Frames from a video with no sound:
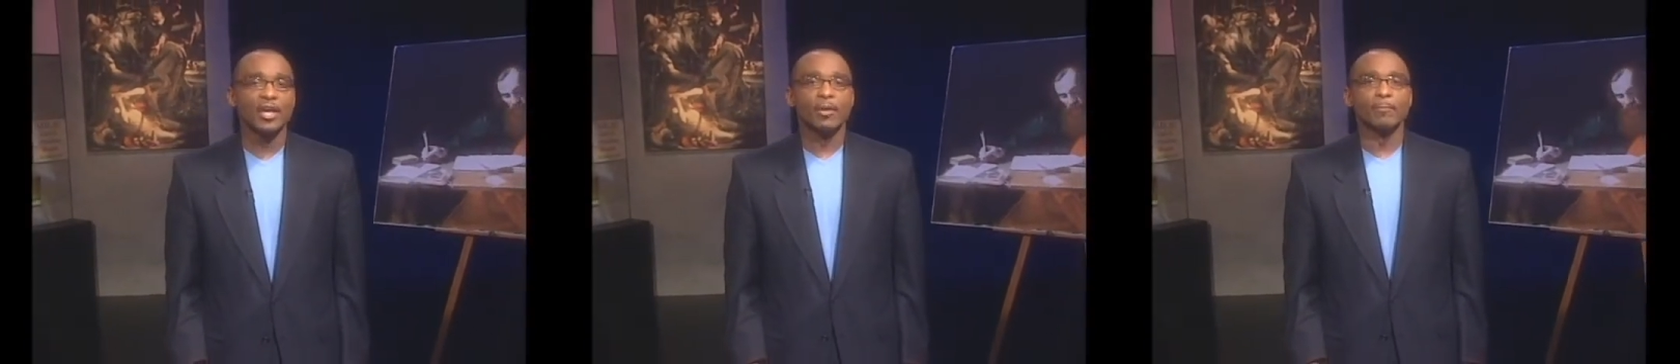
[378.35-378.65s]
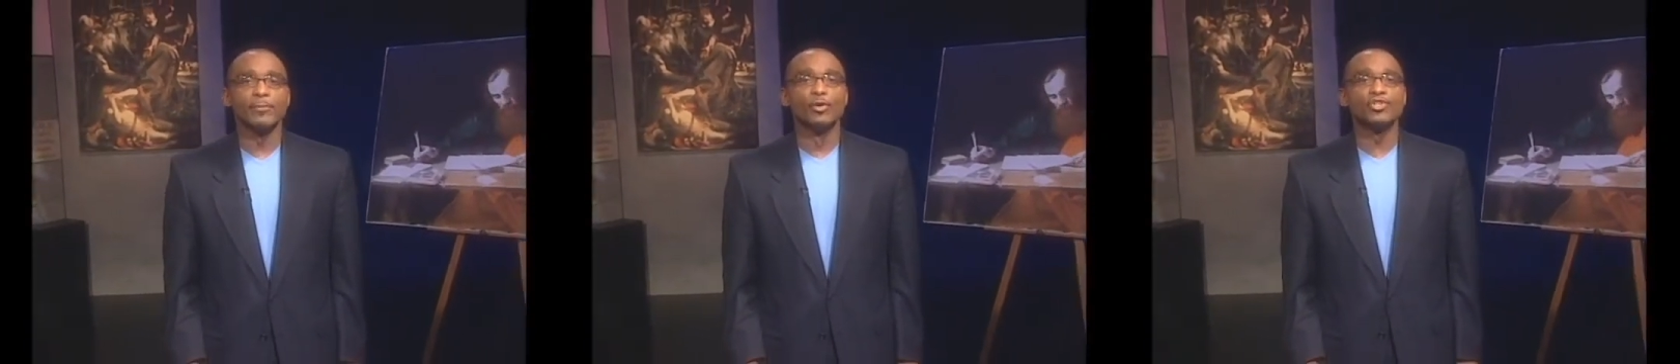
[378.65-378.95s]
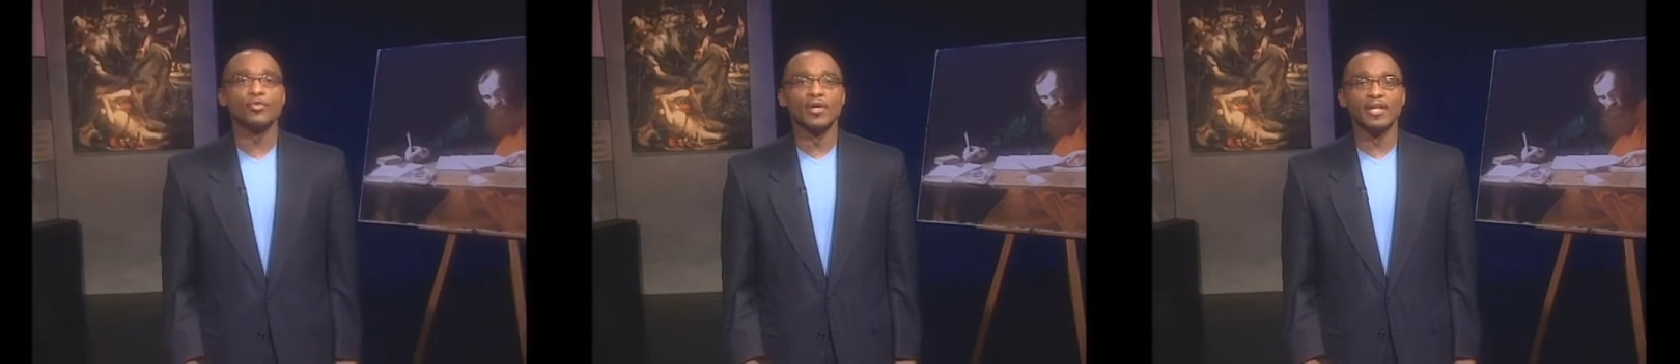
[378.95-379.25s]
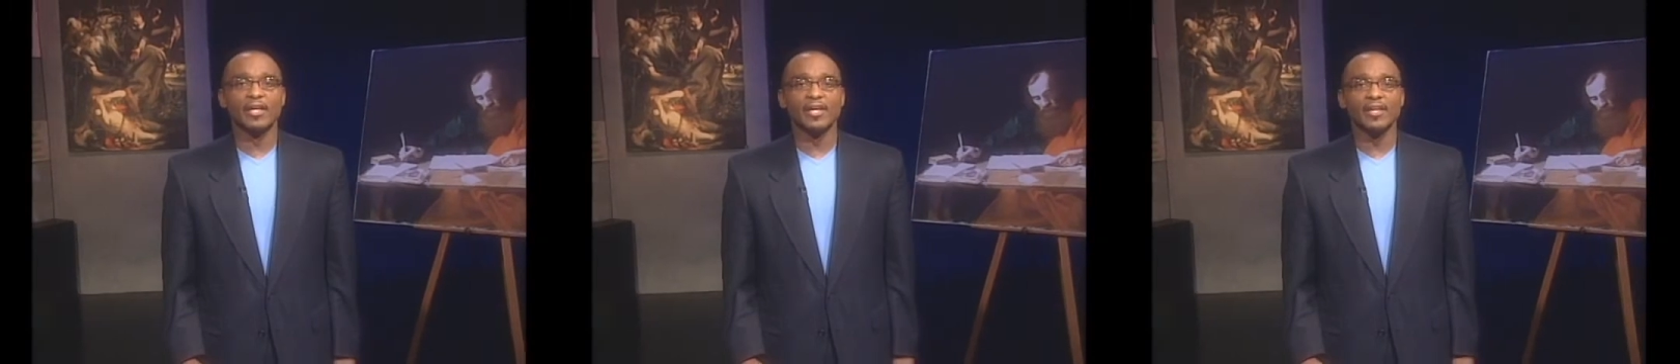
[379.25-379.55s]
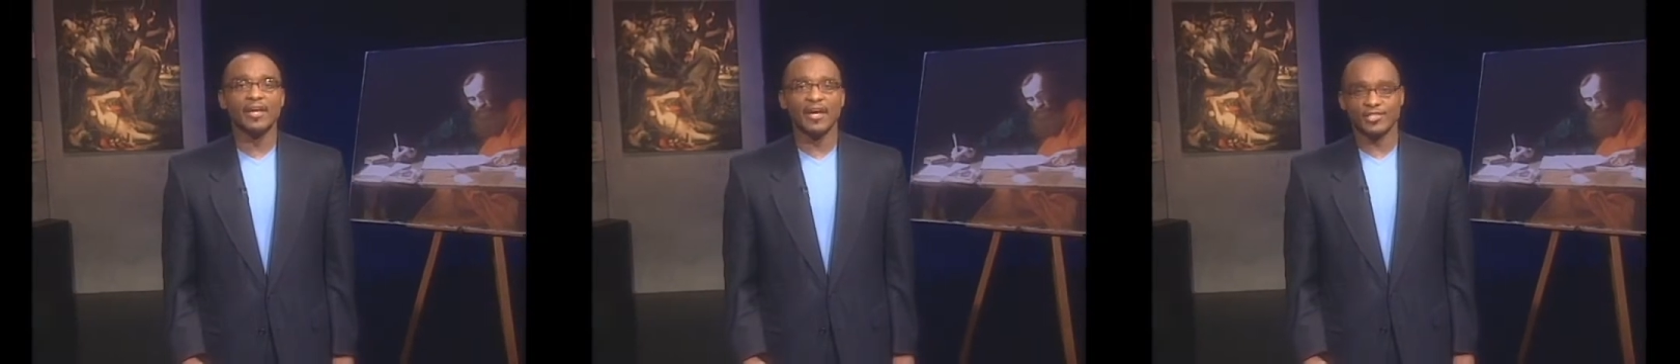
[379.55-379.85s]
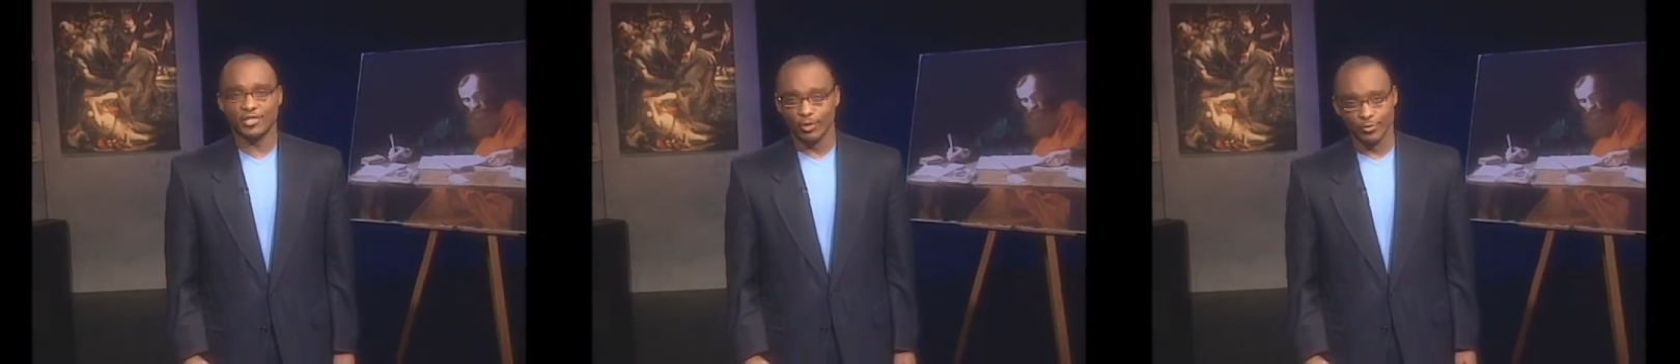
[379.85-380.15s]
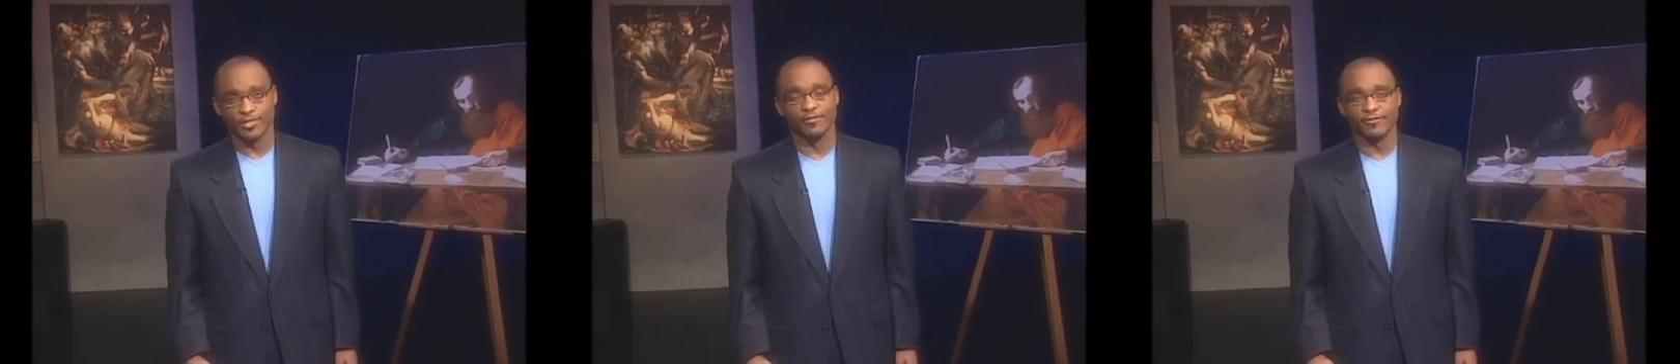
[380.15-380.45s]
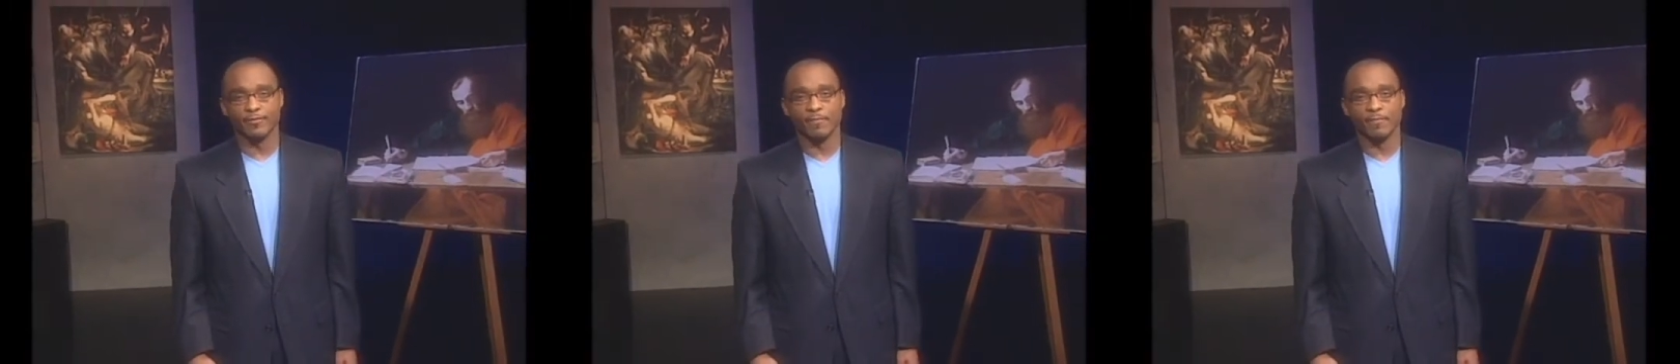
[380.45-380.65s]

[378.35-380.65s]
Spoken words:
mutually exclusive.